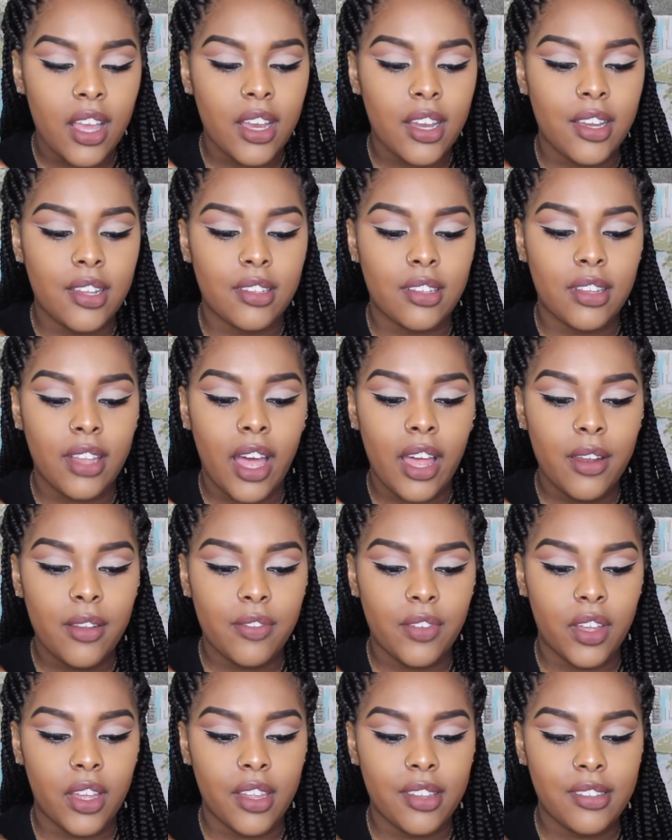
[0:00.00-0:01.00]
because a lot
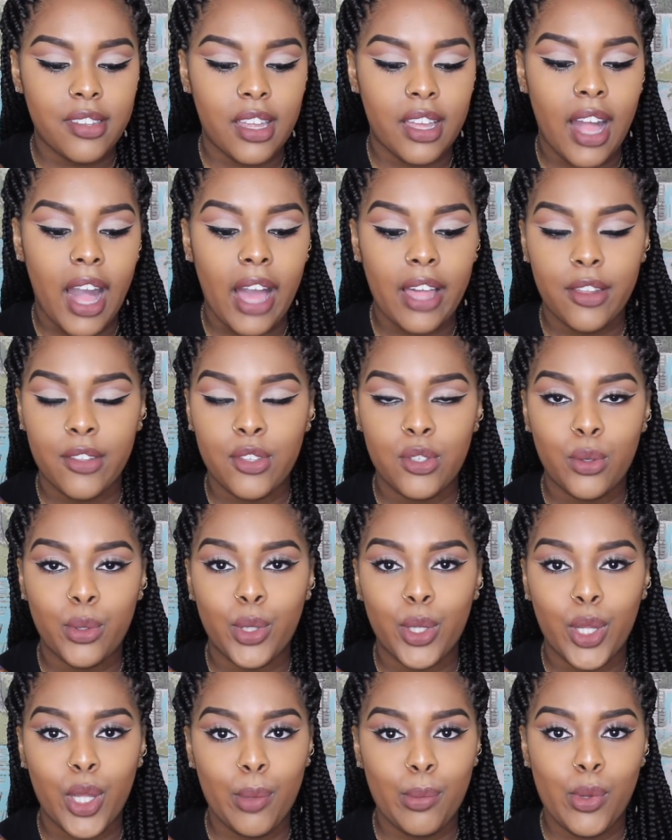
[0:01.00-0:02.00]
of us had got into
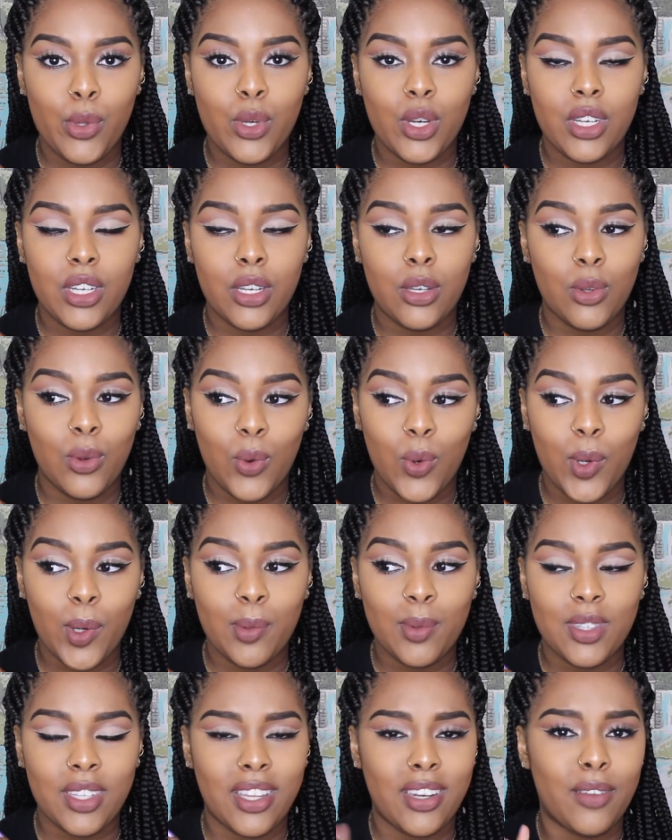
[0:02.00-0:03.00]
the community
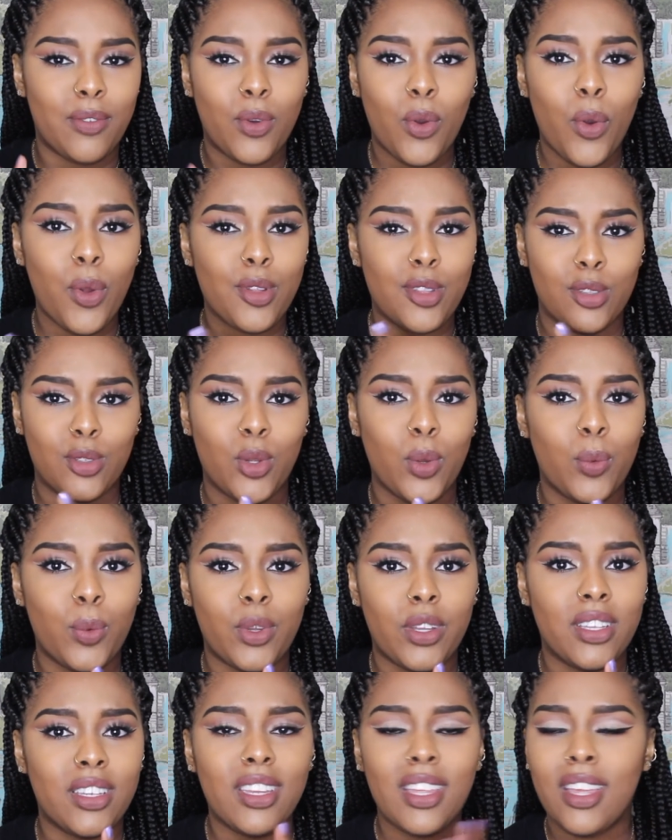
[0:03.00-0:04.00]
dorms, and of course no
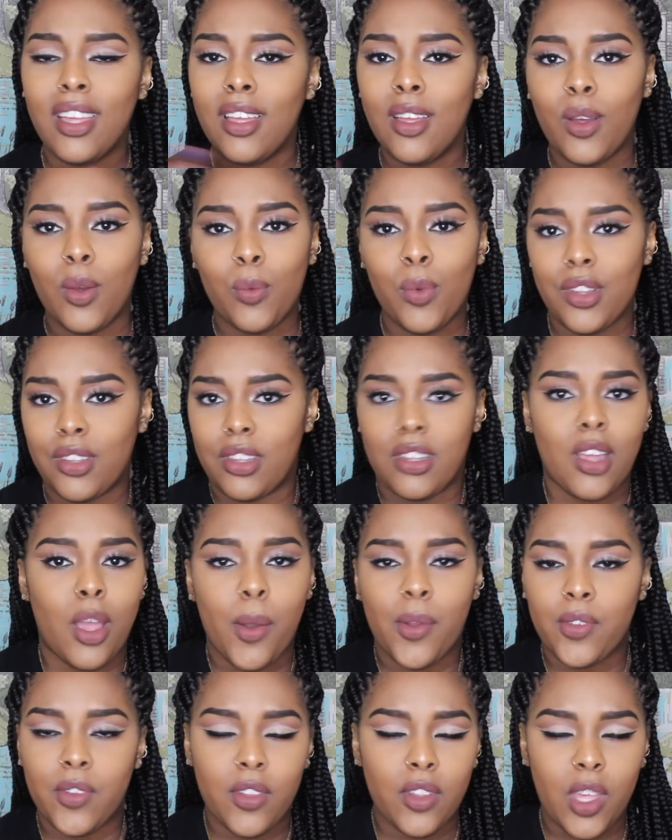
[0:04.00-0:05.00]
one wants to
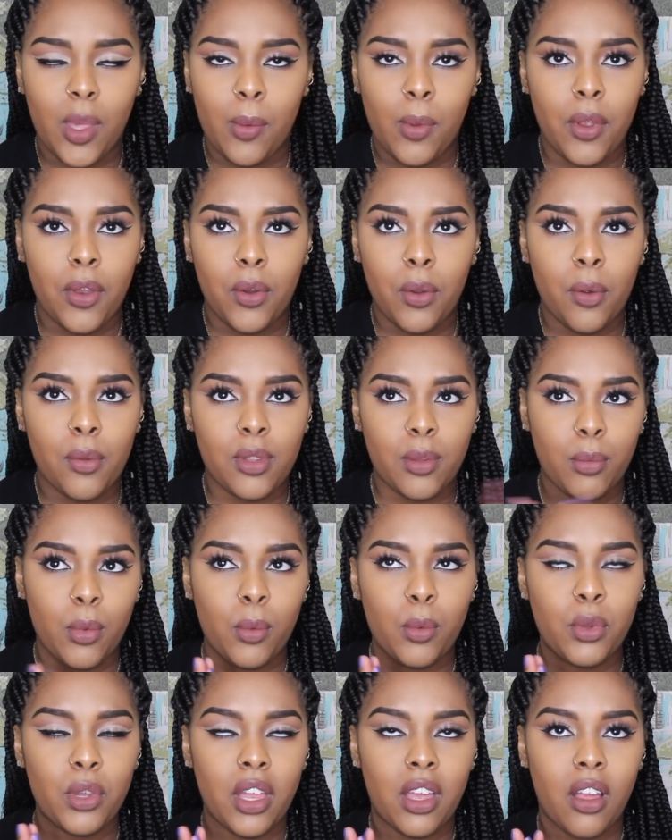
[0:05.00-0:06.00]
go into the community dorms, and we
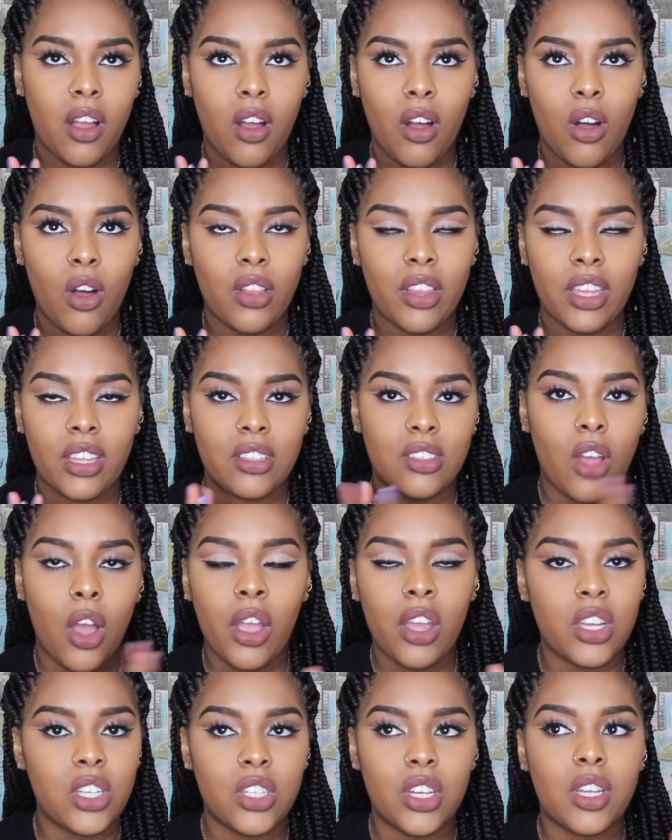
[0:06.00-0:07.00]
were like all like
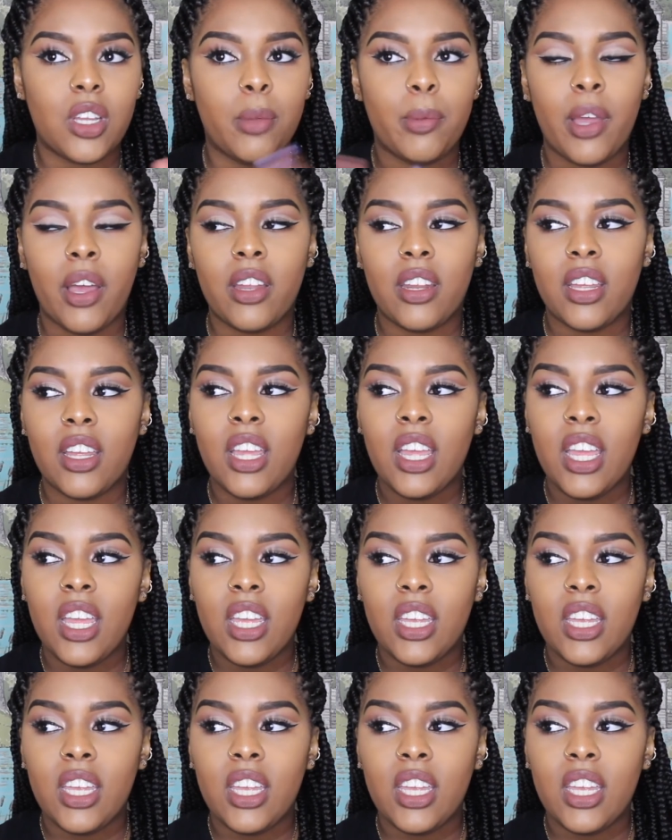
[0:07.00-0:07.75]
talking junk about it.